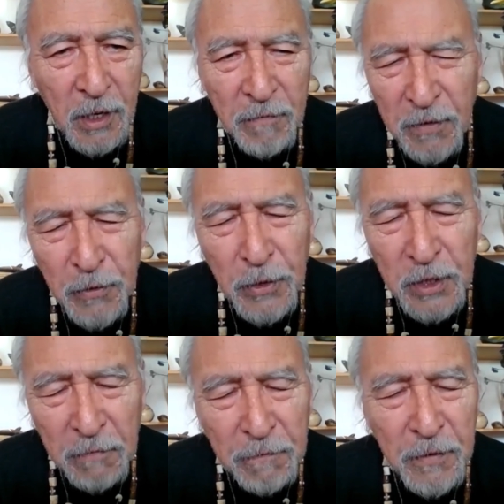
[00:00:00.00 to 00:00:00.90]
are very
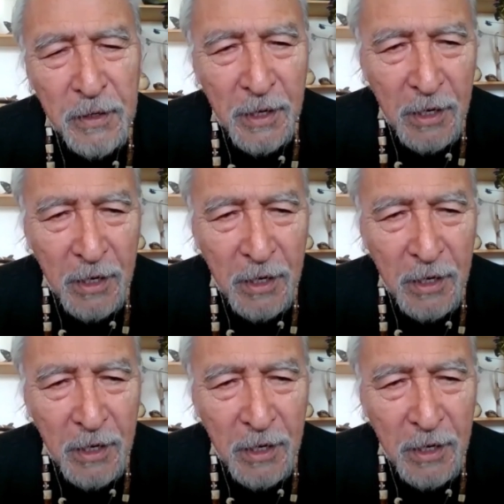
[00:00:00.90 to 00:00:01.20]
different